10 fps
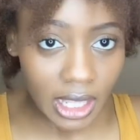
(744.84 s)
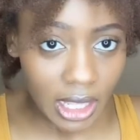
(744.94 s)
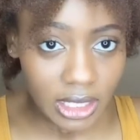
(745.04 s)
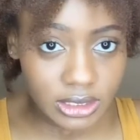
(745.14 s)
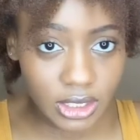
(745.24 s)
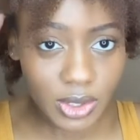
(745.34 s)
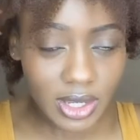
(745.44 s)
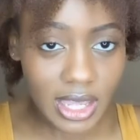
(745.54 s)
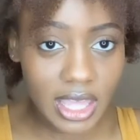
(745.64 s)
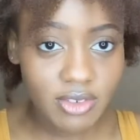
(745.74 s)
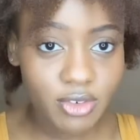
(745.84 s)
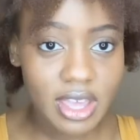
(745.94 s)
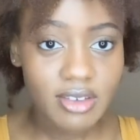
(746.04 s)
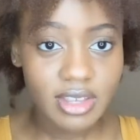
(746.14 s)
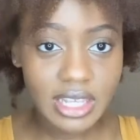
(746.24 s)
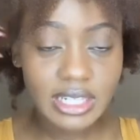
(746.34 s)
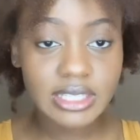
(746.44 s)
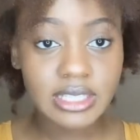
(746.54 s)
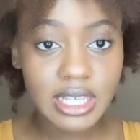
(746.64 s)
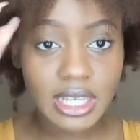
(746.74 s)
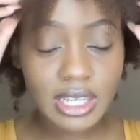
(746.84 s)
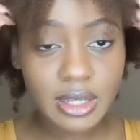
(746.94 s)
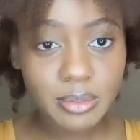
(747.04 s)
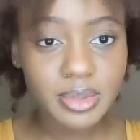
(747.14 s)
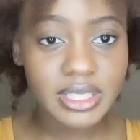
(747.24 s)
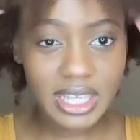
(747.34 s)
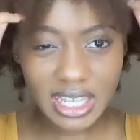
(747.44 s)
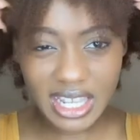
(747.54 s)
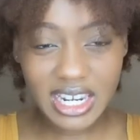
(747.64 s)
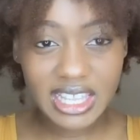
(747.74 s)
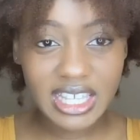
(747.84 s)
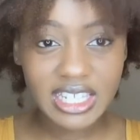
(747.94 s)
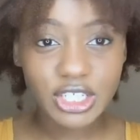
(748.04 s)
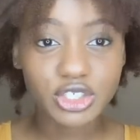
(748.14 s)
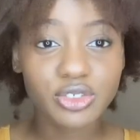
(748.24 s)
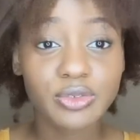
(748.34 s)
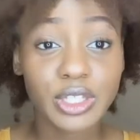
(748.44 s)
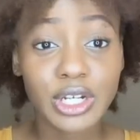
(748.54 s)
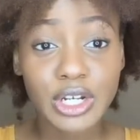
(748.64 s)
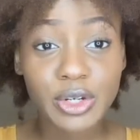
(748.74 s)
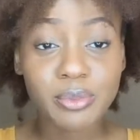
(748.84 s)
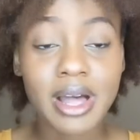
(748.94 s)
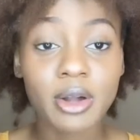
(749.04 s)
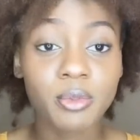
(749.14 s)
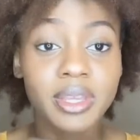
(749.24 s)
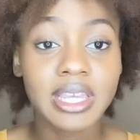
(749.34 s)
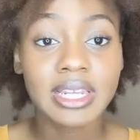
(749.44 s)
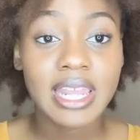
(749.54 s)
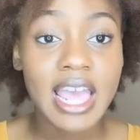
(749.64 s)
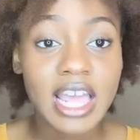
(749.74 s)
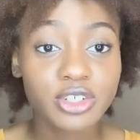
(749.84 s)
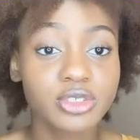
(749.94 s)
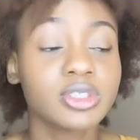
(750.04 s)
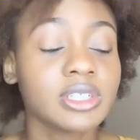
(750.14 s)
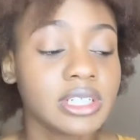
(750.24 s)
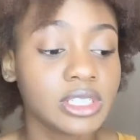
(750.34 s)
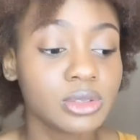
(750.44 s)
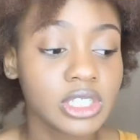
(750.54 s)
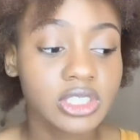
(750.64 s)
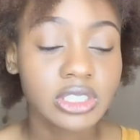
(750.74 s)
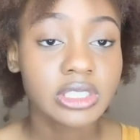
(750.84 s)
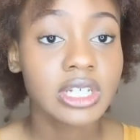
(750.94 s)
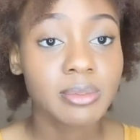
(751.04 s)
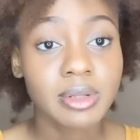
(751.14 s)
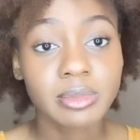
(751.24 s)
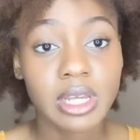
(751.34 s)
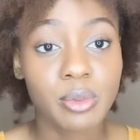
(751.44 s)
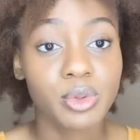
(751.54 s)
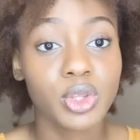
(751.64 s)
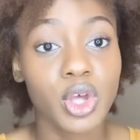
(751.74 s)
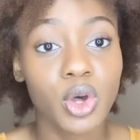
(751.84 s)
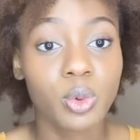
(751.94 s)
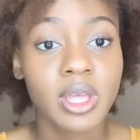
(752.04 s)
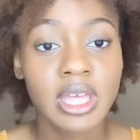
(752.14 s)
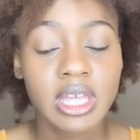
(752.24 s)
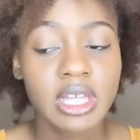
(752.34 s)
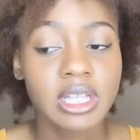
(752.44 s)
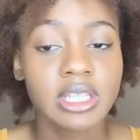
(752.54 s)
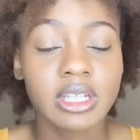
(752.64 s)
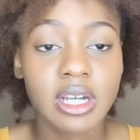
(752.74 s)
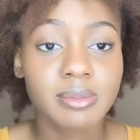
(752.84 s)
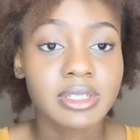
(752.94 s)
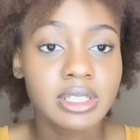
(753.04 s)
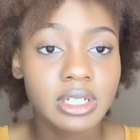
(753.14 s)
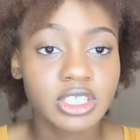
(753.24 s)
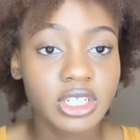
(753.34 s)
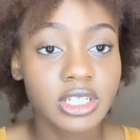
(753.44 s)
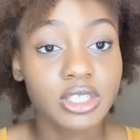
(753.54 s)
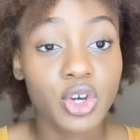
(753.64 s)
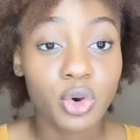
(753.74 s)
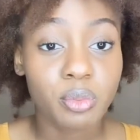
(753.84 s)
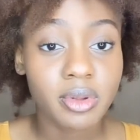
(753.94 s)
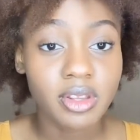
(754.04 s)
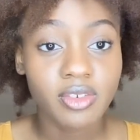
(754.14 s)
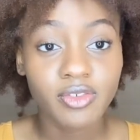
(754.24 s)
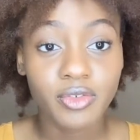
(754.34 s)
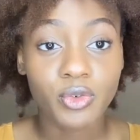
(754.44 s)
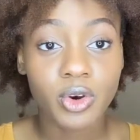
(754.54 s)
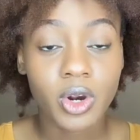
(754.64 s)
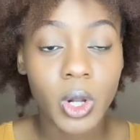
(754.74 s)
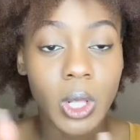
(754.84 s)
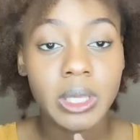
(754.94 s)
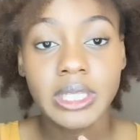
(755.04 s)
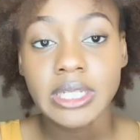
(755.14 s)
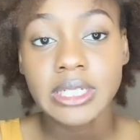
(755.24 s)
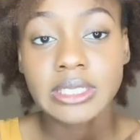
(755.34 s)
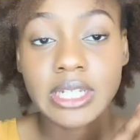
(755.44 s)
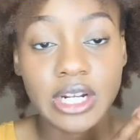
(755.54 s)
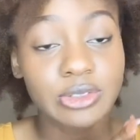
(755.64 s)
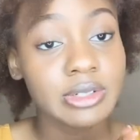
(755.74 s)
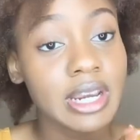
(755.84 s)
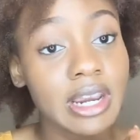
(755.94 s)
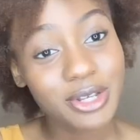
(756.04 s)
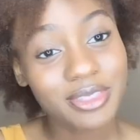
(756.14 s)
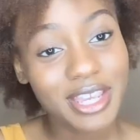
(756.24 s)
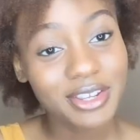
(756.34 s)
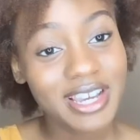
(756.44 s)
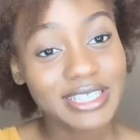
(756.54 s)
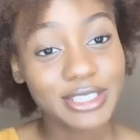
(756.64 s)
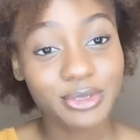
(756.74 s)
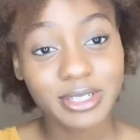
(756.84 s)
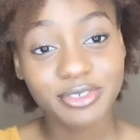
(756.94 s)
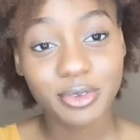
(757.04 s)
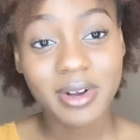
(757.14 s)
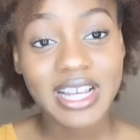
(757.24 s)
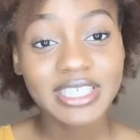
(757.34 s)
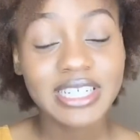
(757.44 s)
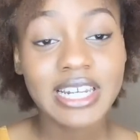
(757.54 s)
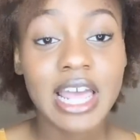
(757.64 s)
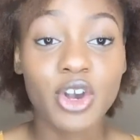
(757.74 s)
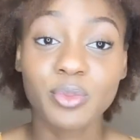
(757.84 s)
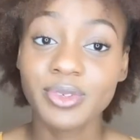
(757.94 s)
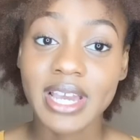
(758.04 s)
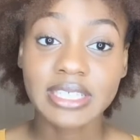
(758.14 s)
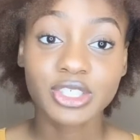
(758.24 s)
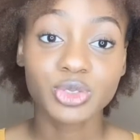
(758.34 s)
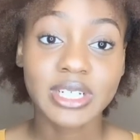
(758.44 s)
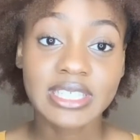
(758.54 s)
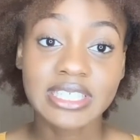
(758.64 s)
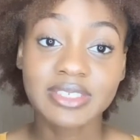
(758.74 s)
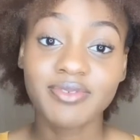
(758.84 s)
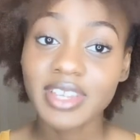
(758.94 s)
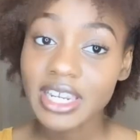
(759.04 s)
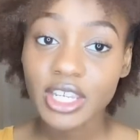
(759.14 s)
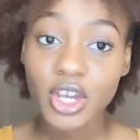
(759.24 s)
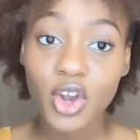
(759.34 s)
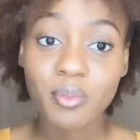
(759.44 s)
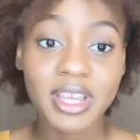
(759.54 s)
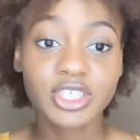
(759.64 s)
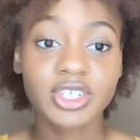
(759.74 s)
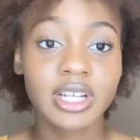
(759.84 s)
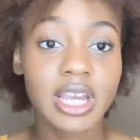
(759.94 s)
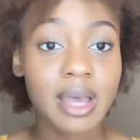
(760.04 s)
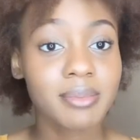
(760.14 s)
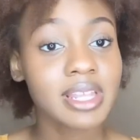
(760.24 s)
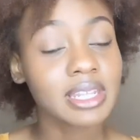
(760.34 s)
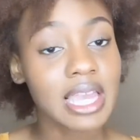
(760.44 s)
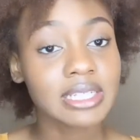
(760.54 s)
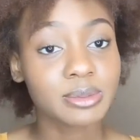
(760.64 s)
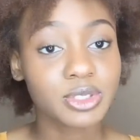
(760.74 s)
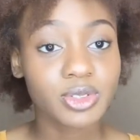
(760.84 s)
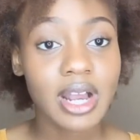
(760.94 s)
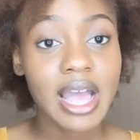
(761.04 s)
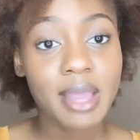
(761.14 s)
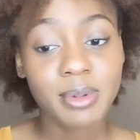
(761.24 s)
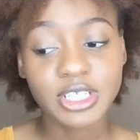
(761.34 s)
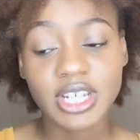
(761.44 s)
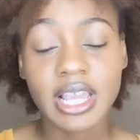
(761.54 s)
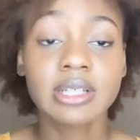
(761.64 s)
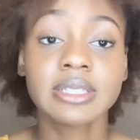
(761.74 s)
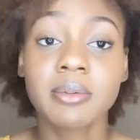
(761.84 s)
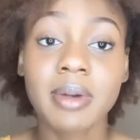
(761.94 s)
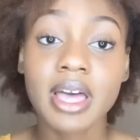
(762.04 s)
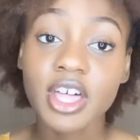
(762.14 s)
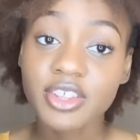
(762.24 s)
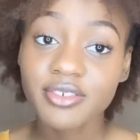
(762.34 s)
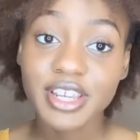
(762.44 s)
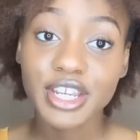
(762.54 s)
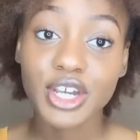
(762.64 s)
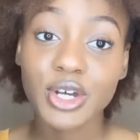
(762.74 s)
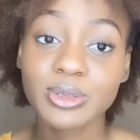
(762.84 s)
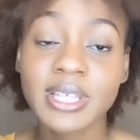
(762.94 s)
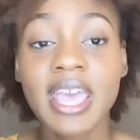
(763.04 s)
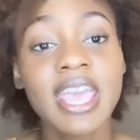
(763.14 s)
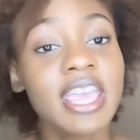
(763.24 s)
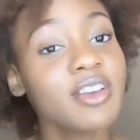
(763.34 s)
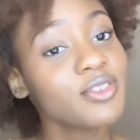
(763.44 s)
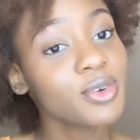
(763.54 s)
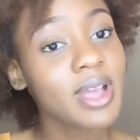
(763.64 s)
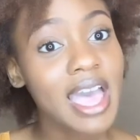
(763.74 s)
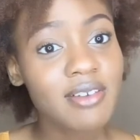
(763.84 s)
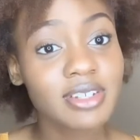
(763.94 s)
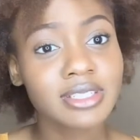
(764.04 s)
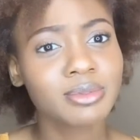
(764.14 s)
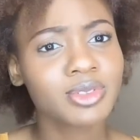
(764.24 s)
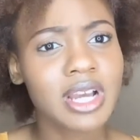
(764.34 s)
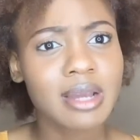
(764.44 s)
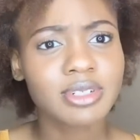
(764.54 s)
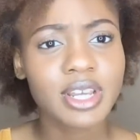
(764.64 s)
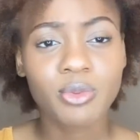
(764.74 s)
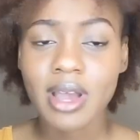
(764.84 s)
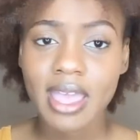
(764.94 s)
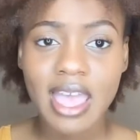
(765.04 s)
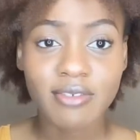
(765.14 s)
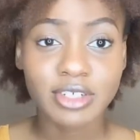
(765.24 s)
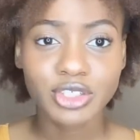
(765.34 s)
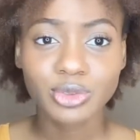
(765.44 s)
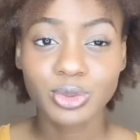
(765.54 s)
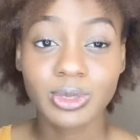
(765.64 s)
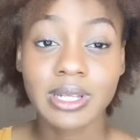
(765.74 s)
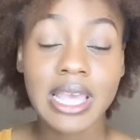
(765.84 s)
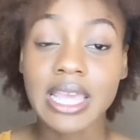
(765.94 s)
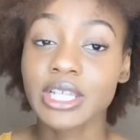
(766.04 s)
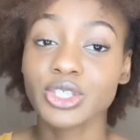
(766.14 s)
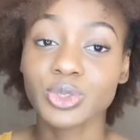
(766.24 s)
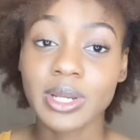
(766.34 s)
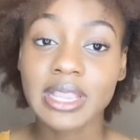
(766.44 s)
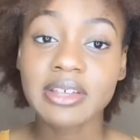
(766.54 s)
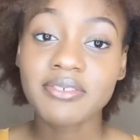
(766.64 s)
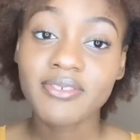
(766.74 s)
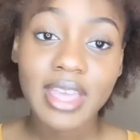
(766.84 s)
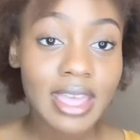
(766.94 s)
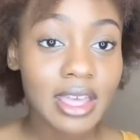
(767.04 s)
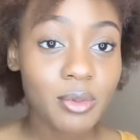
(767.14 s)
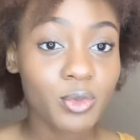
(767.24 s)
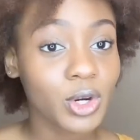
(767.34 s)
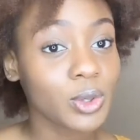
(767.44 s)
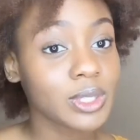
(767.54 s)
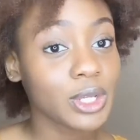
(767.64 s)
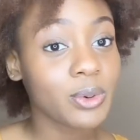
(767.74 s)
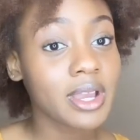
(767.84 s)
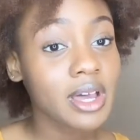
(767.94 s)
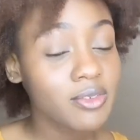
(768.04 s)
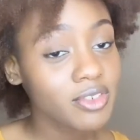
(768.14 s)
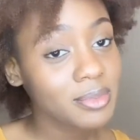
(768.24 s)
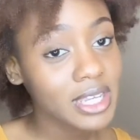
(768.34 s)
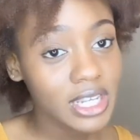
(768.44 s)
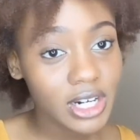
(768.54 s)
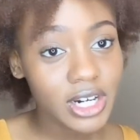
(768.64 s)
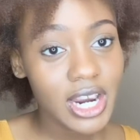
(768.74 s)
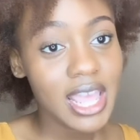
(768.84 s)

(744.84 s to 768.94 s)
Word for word: So yeah, if you have any tips, anything that you've learned about being natural, any questions, comment them down below the comment section is open for all things natural hair. So thank you guys so much for watching. I hope you guys enjoyed this video. Make sure to comment, like, subscribe, and check out some of my other videos. If you haven't subscribed yet, why haven't you? Go ahead and join the fam. We're only going up from here.